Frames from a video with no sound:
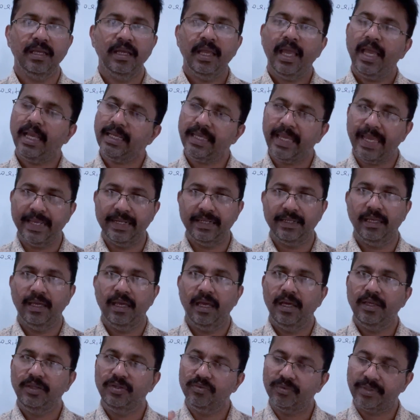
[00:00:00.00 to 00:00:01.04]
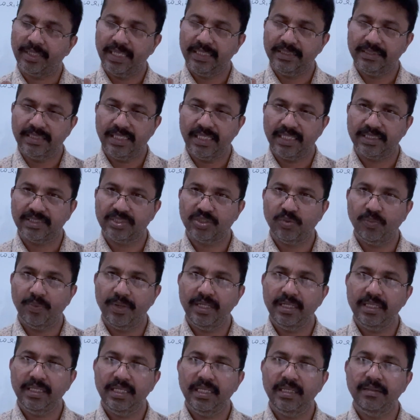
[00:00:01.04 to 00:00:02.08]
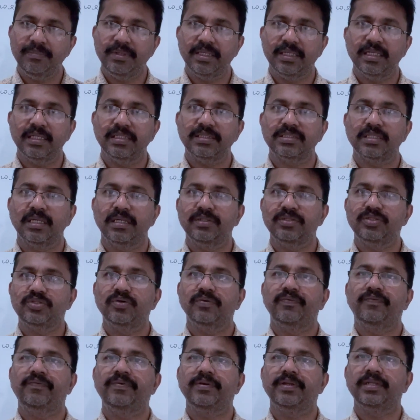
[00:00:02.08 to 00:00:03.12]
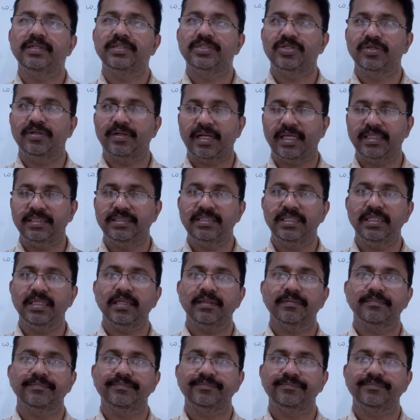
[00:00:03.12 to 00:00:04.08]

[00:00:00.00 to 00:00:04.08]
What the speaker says: Again, you can take 20 minutes to finish your writing